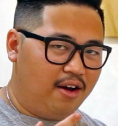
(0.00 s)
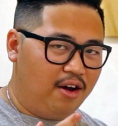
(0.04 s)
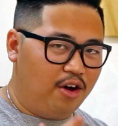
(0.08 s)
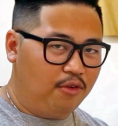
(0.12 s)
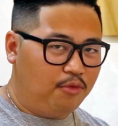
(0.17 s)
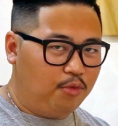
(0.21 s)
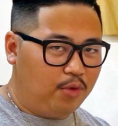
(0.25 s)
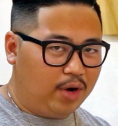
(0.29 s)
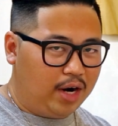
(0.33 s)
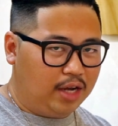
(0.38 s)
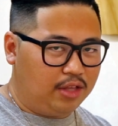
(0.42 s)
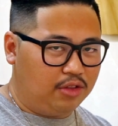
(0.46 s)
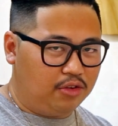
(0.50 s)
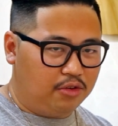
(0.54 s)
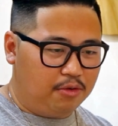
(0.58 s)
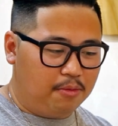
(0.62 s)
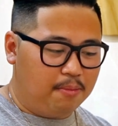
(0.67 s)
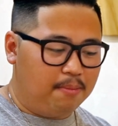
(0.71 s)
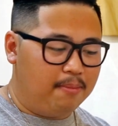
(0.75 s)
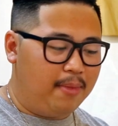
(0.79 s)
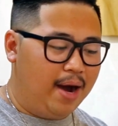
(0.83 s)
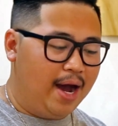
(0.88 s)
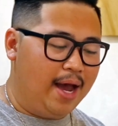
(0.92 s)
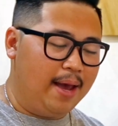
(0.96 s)
of what I do.
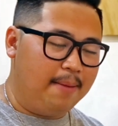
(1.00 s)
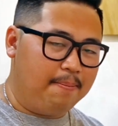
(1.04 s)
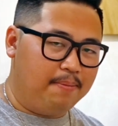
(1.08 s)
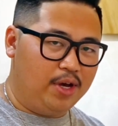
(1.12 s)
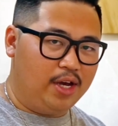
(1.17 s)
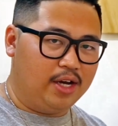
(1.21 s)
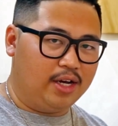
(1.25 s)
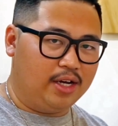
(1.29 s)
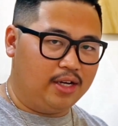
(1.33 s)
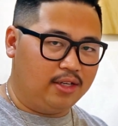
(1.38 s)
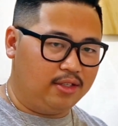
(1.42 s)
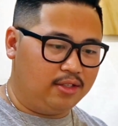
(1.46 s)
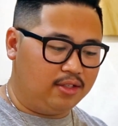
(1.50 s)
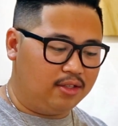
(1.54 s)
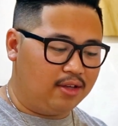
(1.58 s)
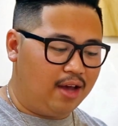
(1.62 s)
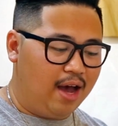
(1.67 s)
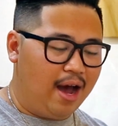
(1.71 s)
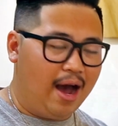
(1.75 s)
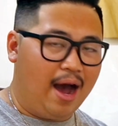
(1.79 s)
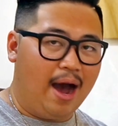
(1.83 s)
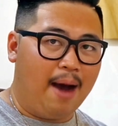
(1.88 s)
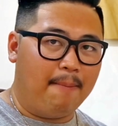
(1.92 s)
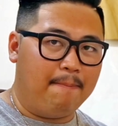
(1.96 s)
My burgers
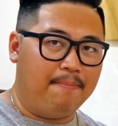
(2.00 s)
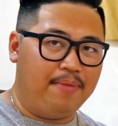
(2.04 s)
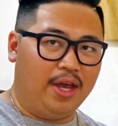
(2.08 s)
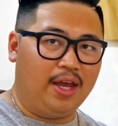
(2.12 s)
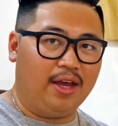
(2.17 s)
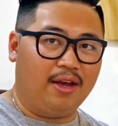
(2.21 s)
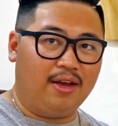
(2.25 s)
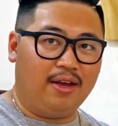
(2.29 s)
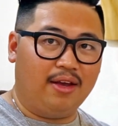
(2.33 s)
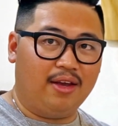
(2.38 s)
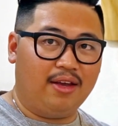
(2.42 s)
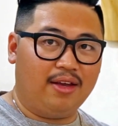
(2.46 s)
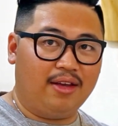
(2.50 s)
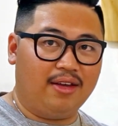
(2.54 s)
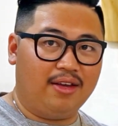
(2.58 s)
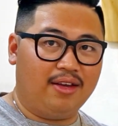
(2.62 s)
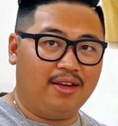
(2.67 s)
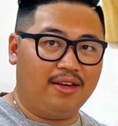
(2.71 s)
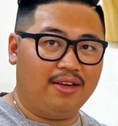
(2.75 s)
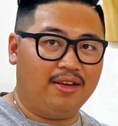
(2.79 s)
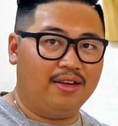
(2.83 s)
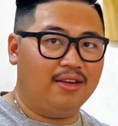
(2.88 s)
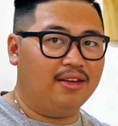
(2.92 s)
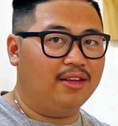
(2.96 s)
are
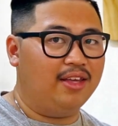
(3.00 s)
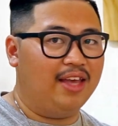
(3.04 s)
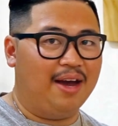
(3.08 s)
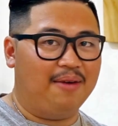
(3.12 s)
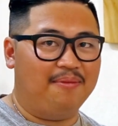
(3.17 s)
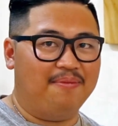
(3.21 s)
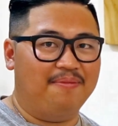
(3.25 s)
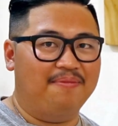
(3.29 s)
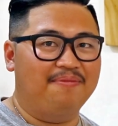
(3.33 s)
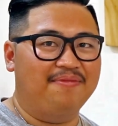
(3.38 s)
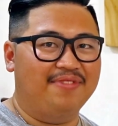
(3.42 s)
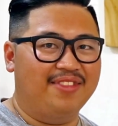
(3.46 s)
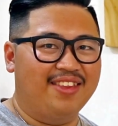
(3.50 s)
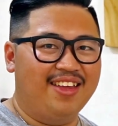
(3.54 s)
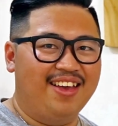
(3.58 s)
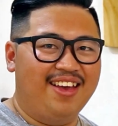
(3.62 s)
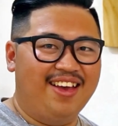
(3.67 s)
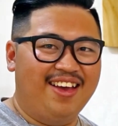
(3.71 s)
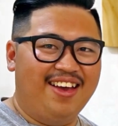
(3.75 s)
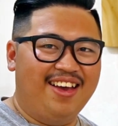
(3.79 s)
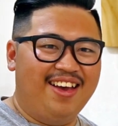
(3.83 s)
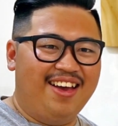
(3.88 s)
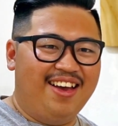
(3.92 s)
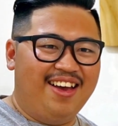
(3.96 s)
big. Yeah.
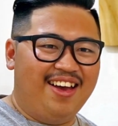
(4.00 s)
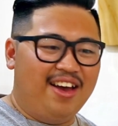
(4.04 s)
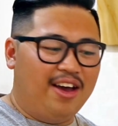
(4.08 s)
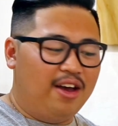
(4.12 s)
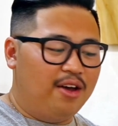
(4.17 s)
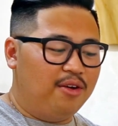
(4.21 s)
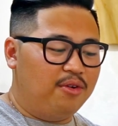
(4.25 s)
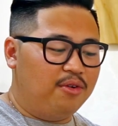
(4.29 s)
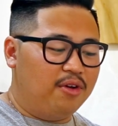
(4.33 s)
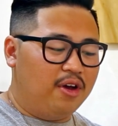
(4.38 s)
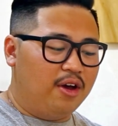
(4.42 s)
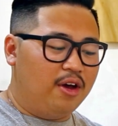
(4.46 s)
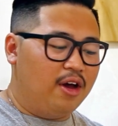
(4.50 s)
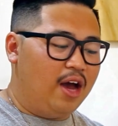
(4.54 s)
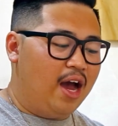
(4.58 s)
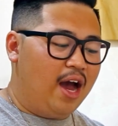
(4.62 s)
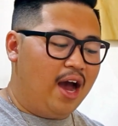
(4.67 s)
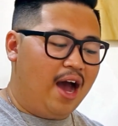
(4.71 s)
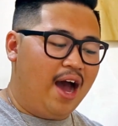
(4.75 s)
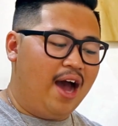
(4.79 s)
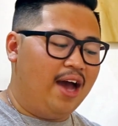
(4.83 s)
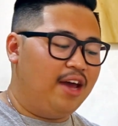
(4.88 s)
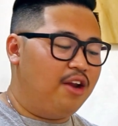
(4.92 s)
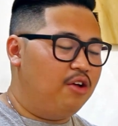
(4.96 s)

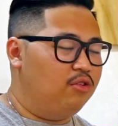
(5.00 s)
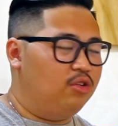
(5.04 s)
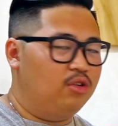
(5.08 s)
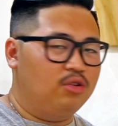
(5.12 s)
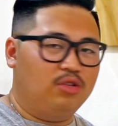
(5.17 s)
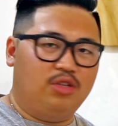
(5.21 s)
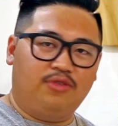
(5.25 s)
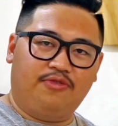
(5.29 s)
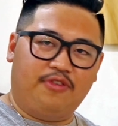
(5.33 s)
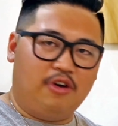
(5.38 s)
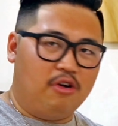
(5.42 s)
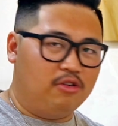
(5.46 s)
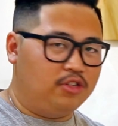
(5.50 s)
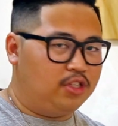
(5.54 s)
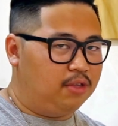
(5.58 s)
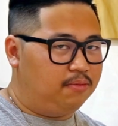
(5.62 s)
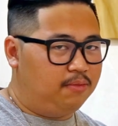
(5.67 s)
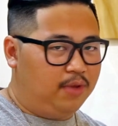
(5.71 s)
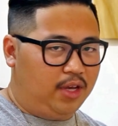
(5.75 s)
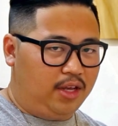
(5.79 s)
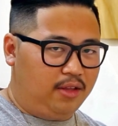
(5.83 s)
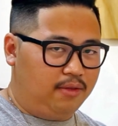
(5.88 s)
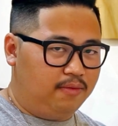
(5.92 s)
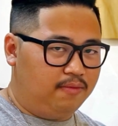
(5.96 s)
I don't use
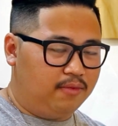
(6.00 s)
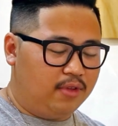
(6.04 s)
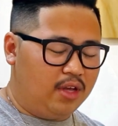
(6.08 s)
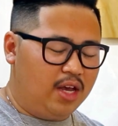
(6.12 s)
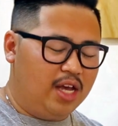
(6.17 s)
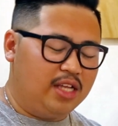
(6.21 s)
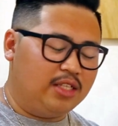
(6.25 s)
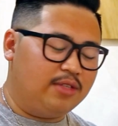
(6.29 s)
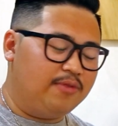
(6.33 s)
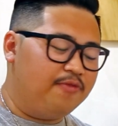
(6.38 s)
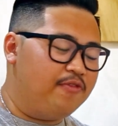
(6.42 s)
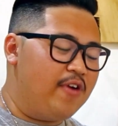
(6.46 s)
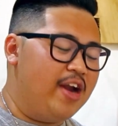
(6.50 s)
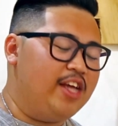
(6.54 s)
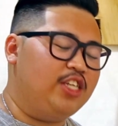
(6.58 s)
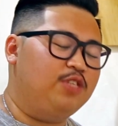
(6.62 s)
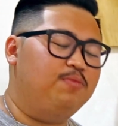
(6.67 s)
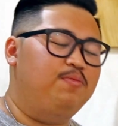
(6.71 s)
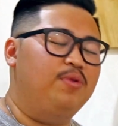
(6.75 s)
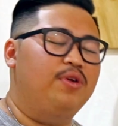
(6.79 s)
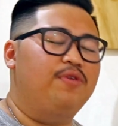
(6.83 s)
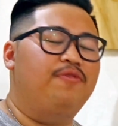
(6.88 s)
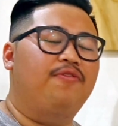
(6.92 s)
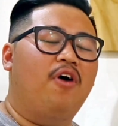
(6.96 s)
frozen meat. It's fresh
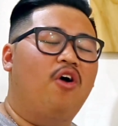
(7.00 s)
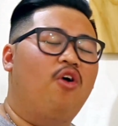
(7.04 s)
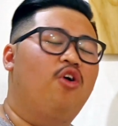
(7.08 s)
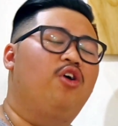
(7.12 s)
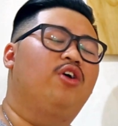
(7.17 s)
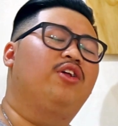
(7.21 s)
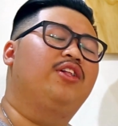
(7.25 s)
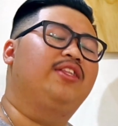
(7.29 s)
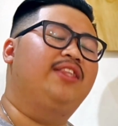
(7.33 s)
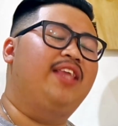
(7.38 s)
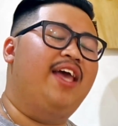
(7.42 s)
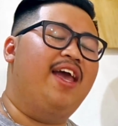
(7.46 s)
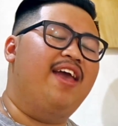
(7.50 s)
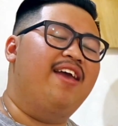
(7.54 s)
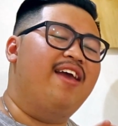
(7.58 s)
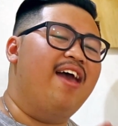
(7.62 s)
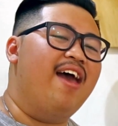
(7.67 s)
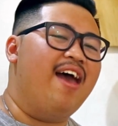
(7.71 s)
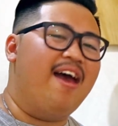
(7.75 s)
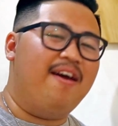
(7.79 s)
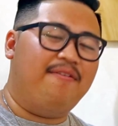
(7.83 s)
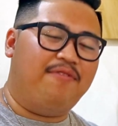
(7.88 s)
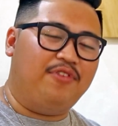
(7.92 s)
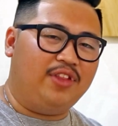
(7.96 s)
beef all day,
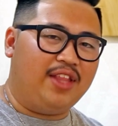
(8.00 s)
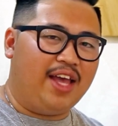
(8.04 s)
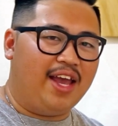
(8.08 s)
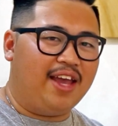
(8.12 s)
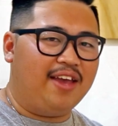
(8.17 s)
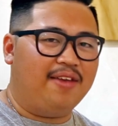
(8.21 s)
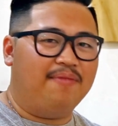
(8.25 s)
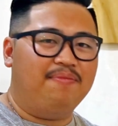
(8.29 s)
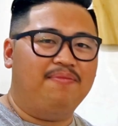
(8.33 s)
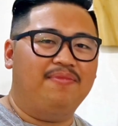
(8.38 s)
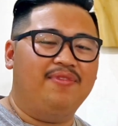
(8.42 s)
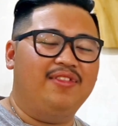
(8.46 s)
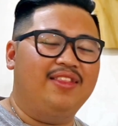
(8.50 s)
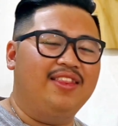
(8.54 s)
every day.